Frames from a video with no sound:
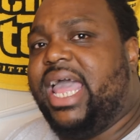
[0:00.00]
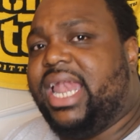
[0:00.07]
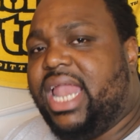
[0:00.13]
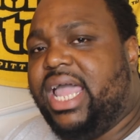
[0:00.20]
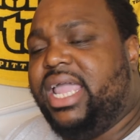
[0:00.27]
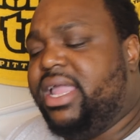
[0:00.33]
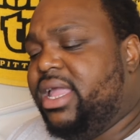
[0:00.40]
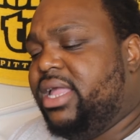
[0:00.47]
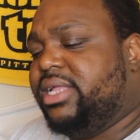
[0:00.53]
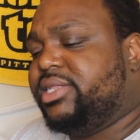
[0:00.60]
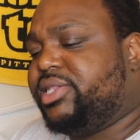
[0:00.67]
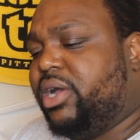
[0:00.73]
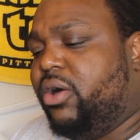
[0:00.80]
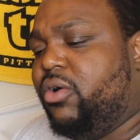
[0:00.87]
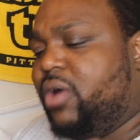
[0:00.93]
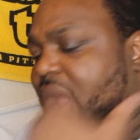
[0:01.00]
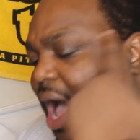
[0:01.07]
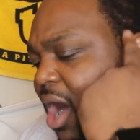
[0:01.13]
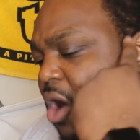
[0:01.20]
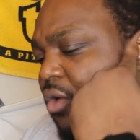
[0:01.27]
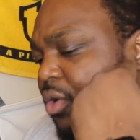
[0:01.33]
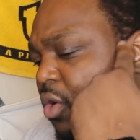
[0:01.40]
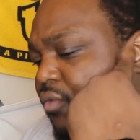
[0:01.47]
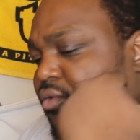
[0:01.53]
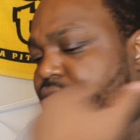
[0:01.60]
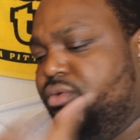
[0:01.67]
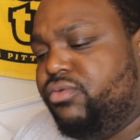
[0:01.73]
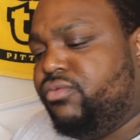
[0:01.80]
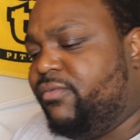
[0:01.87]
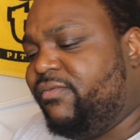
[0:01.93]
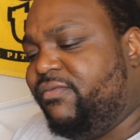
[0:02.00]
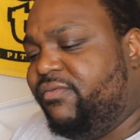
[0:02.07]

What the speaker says: LA, so I don't know if you